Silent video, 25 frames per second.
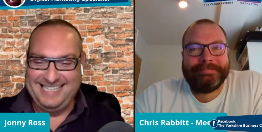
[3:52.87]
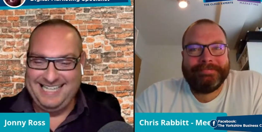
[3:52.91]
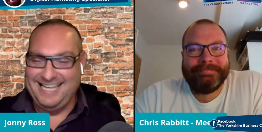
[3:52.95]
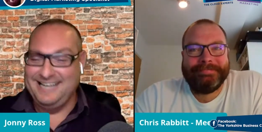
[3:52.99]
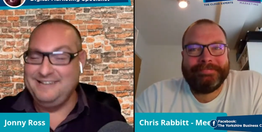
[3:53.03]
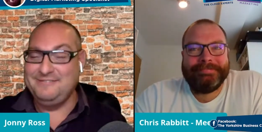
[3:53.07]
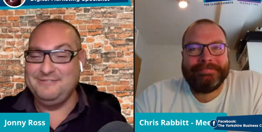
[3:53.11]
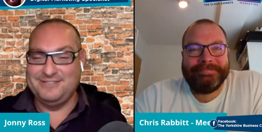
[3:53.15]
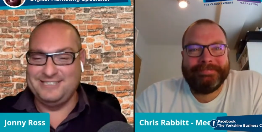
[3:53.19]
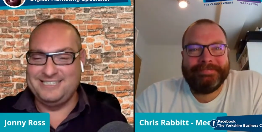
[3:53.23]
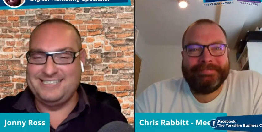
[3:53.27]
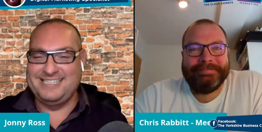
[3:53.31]

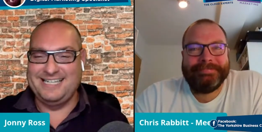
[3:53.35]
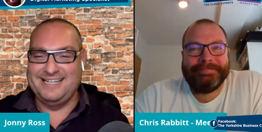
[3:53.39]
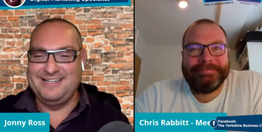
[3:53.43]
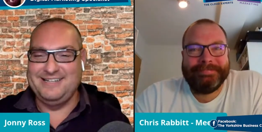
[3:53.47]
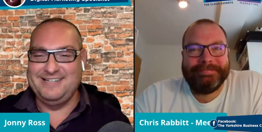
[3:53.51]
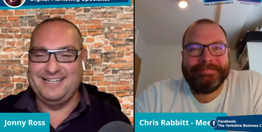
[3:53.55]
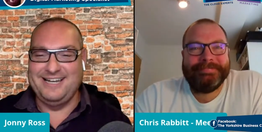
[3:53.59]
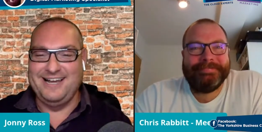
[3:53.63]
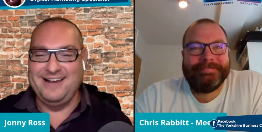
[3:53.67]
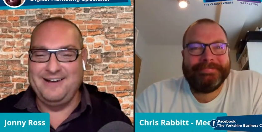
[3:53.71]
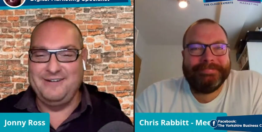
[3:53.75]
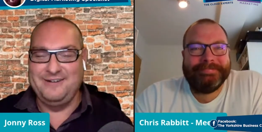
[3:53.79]
Speaker 1: it was
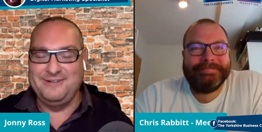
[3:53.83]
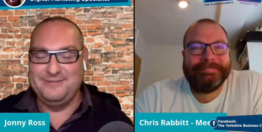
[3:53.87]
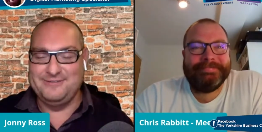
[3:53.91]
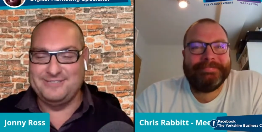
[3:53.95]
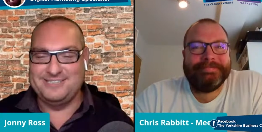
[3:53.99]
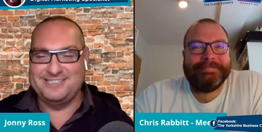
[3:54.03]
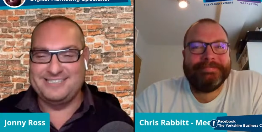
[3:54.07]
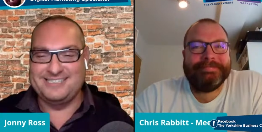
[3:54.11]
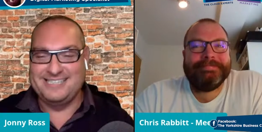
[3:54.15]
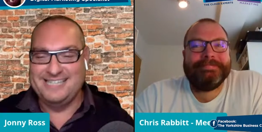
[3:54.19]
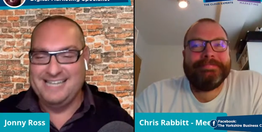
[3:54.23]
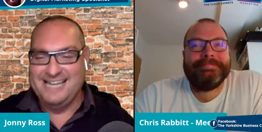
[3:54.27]
it, no, it
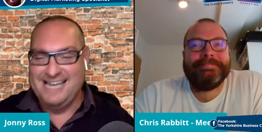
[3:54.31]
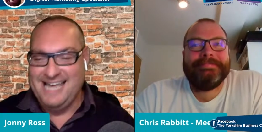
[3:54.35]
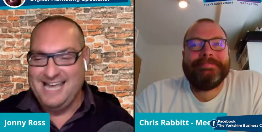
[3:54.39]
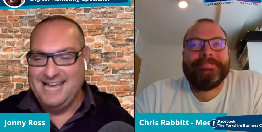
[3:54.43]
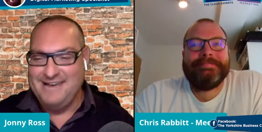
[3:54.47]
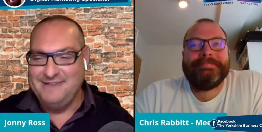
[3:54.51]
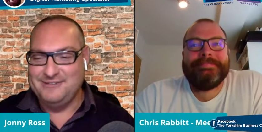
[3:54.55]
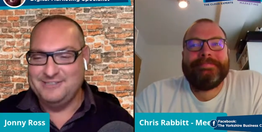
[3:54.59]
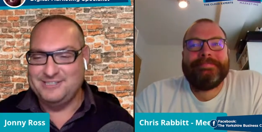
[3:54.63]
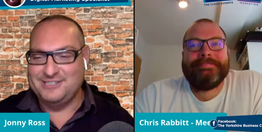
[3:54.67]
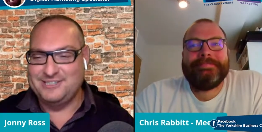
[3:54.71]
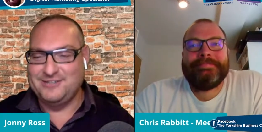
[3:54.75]
was
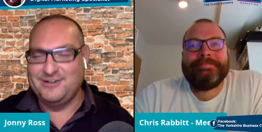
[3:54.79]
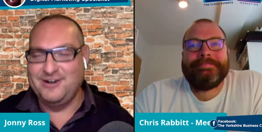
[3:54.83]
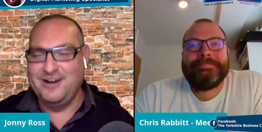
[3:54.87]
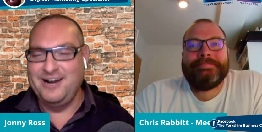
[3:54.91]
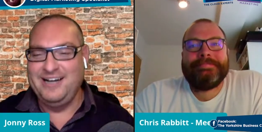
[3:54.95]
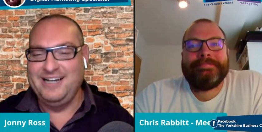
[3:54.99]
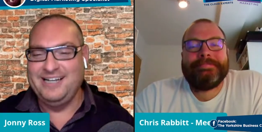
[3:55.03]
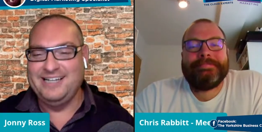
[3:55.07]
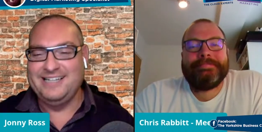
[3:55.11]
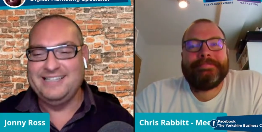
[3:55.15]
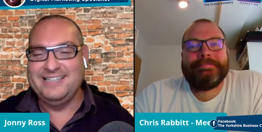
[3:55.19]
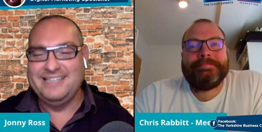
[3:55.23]
it was
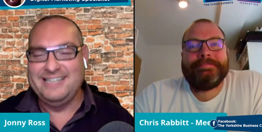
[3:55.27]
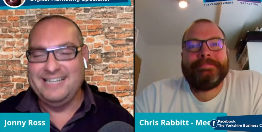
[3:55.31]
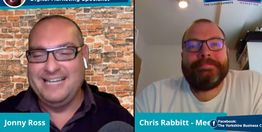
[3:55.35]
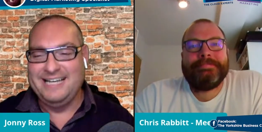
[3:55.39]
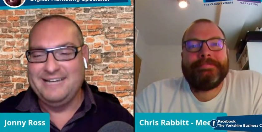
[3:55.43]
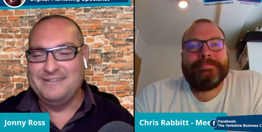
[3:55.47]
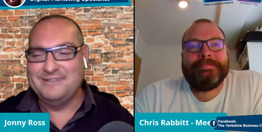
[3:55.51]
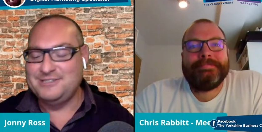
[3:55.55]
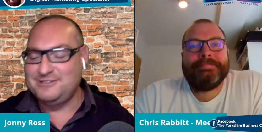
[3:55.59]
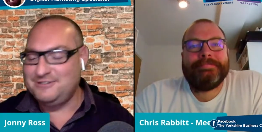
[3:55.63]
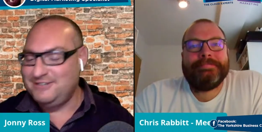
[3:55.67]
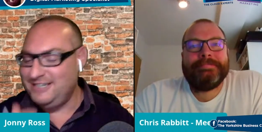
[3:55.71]
great.
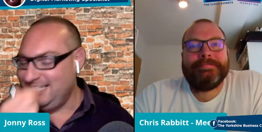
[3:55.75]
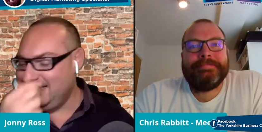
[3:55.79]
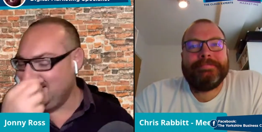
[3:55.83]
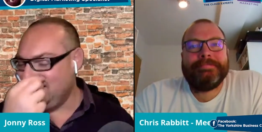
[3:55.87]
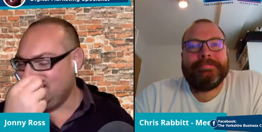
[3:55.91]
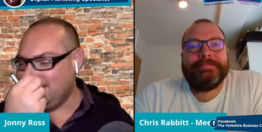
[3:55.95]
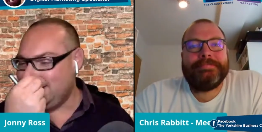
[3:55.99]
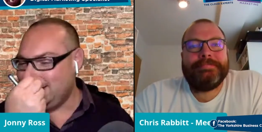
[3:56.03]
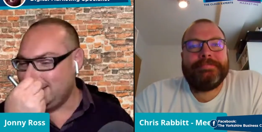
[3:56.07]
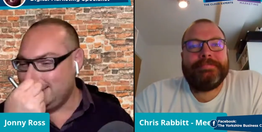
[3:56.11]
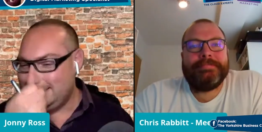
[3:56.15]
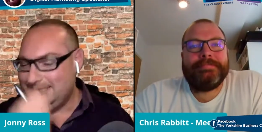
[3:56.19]
It was really
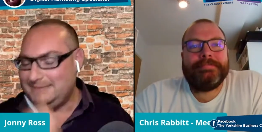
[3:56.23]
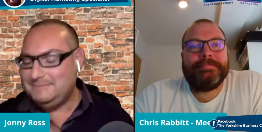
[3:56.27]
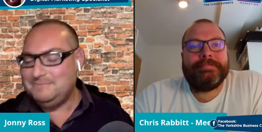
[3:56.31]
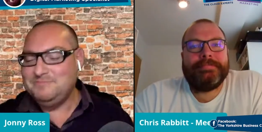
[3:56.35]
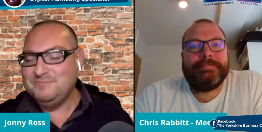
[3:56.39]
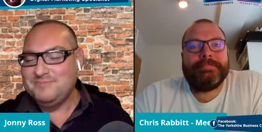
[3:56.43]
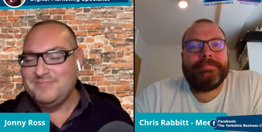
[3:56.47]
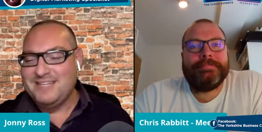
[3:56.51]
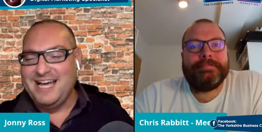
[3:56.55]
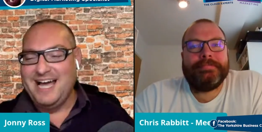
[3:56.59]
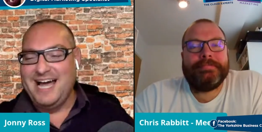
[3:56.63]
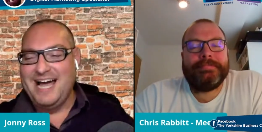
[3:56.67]
good.
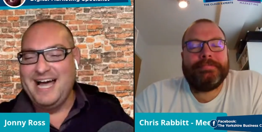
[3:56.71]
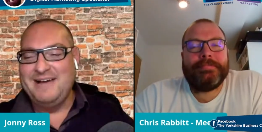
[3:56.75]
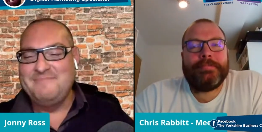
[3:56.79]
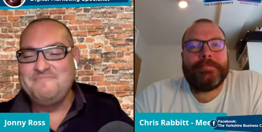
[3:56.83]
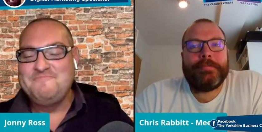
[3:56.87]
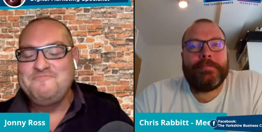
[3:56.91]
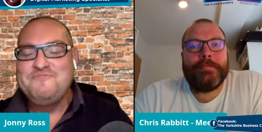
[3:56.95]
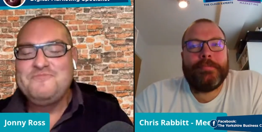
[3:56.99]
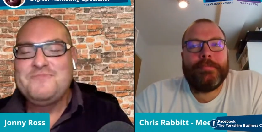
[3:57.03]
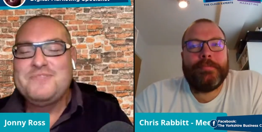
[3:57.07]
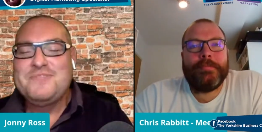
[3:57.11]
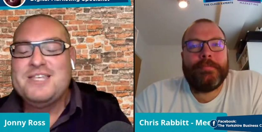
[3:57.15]

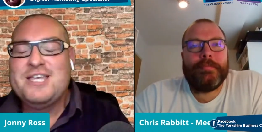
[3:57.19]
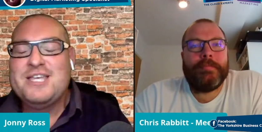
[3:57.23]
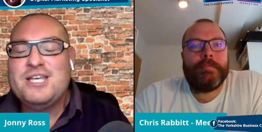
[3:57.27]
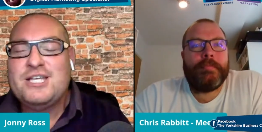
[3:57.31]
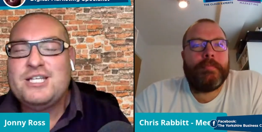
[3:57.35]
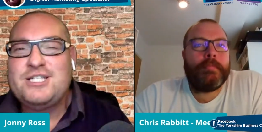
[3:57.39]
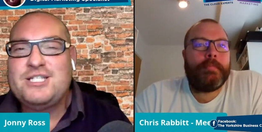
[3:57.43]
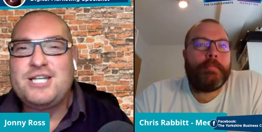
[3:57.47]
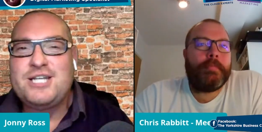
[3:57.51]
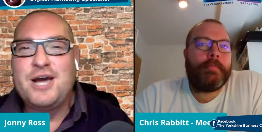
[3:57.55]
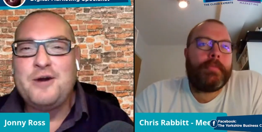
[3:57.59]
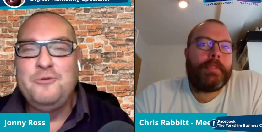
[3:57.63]
Um,
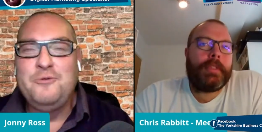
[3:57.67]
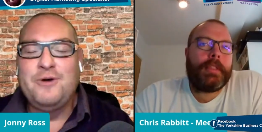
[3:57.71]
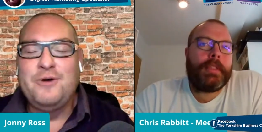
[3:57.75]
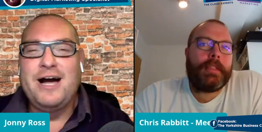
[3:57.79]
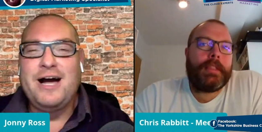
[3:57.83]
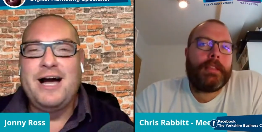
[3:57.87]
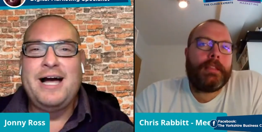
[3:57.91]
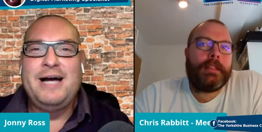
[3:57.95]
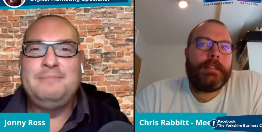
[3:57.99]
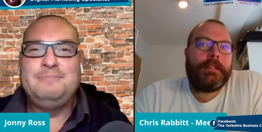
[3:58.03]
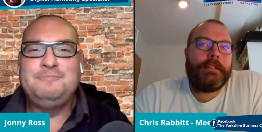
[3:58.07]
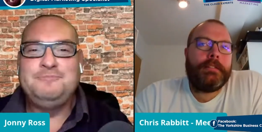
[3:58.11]
so
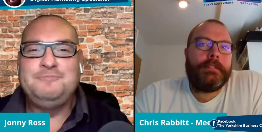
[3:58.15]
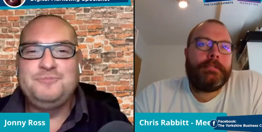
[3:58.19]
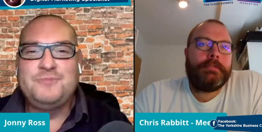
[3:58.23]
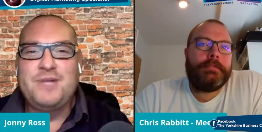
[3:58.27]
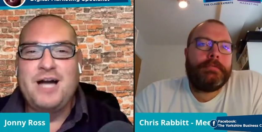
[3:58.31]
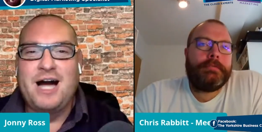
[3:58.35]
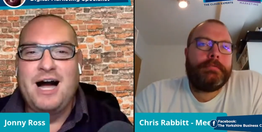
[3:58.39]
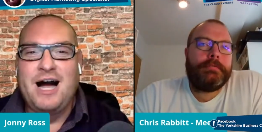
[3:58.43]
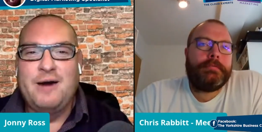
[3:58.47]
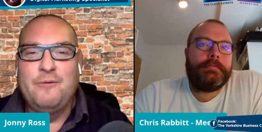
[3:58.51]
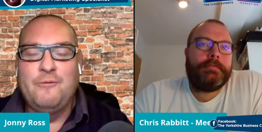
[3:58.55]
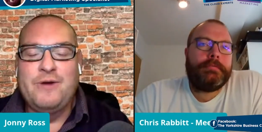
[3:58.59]
um,
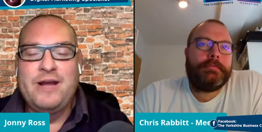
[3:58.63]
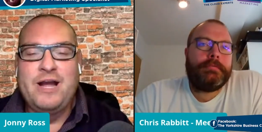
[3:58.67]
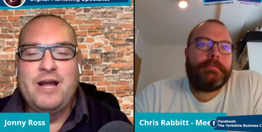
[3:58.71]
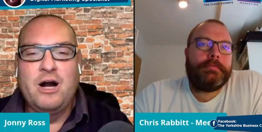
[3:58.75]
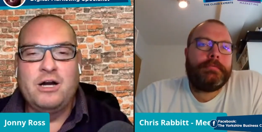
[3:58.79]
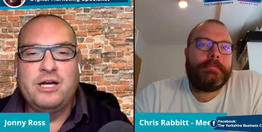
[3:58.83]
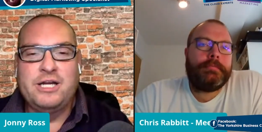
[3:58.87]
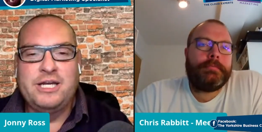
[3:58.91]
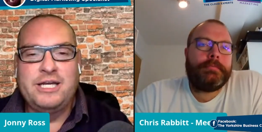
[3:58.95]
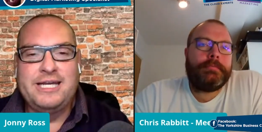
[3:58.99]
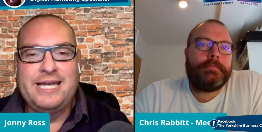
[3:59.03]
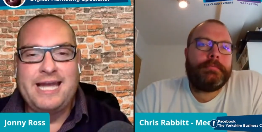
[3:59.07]
I, we
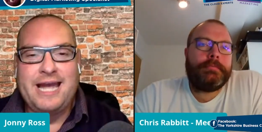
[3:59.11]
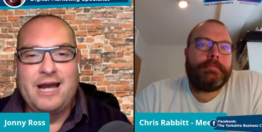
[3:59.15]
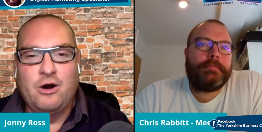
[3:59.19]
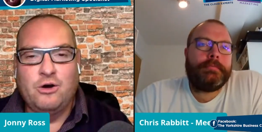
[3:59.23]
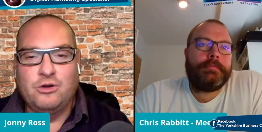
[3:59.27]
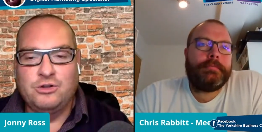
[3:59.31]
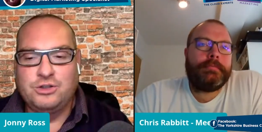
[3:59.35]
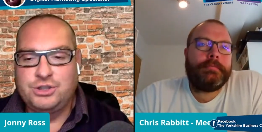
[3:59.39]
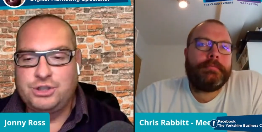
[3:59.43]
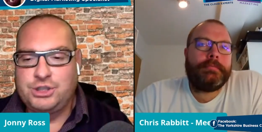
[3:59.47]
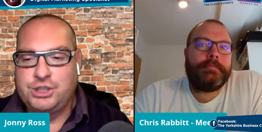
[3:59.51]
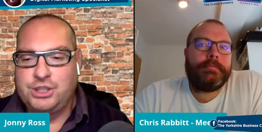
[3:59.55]
are going to get
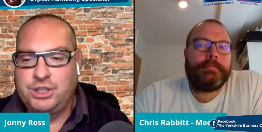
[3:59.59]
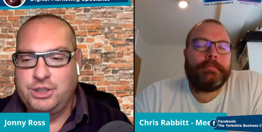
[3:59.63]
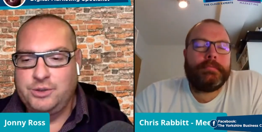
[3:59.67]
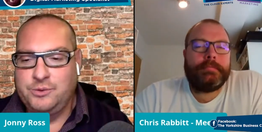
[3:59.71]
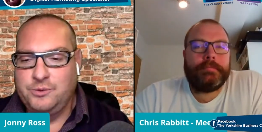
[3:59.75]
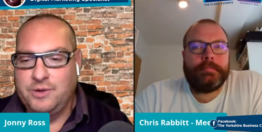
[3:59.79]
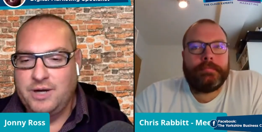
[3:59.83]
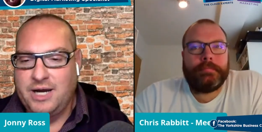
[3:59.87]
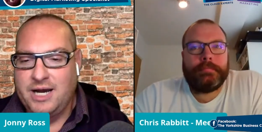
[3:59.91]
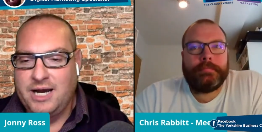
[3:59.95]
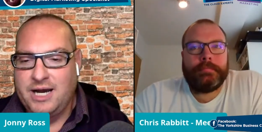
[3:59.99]
on to